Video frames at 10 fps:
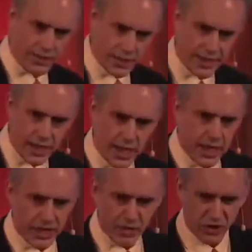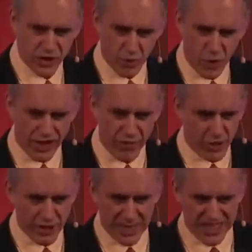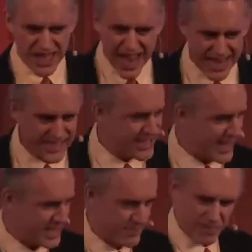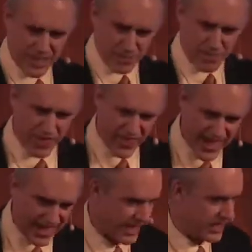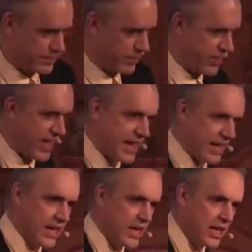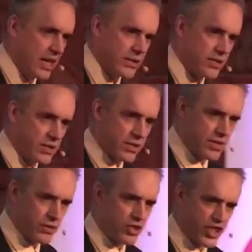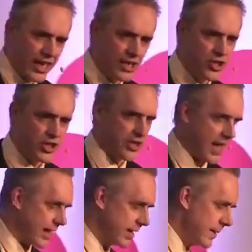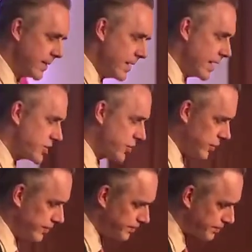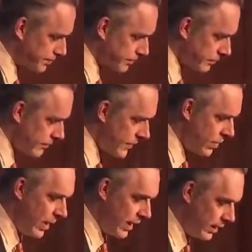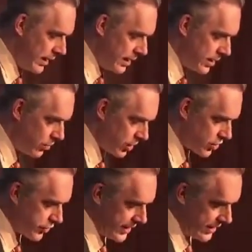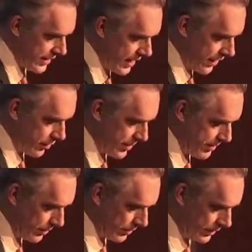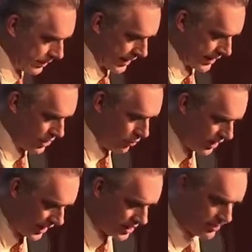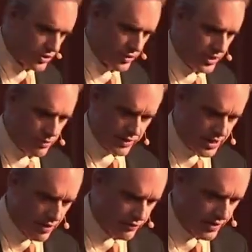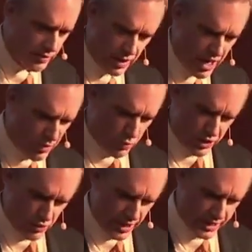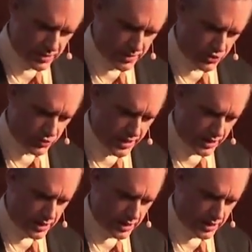like, you don't just want everyone to be nice. That's pathetic. It's pathetic. There's no challenge in that. And so, well, you want to treat other people like you would like to be treated. Well, then you have to figure out, how would you like to be treated?